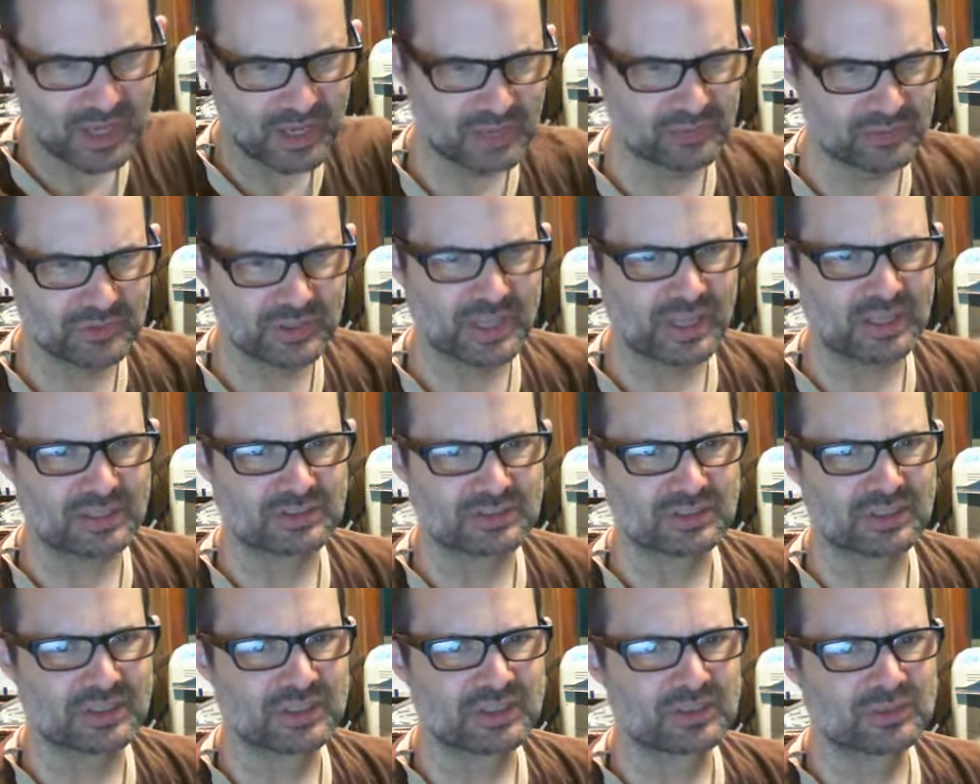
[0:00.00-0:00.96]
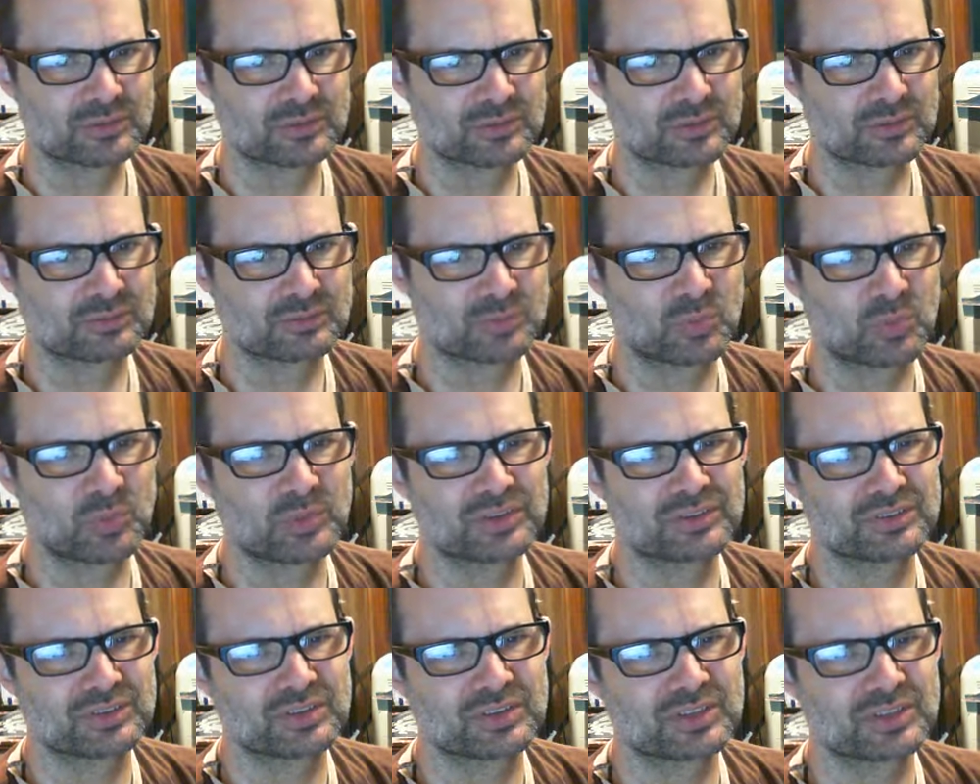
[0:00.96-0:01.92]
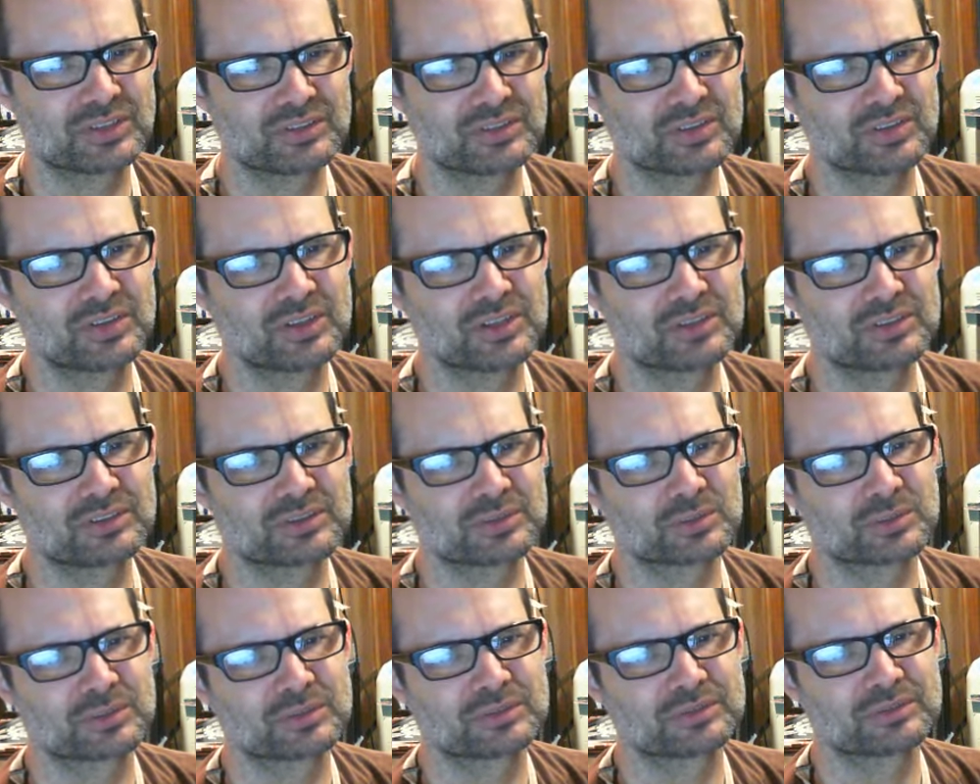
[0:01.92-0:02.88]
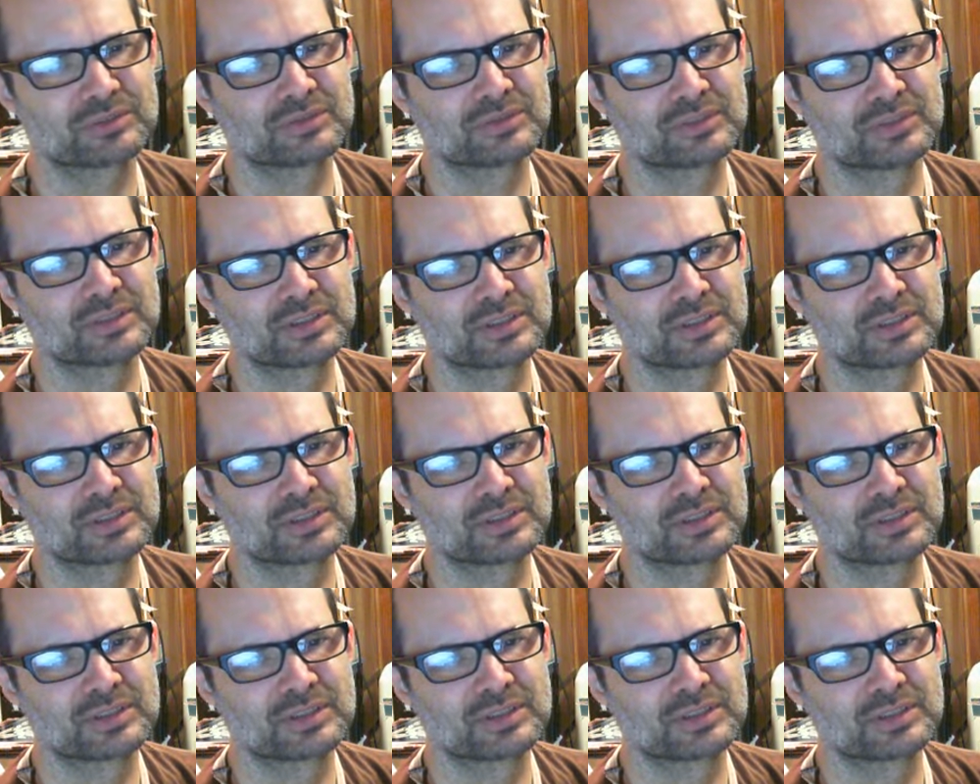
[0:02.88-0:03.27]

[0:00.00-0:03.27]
And you get sort of twisted into this sort of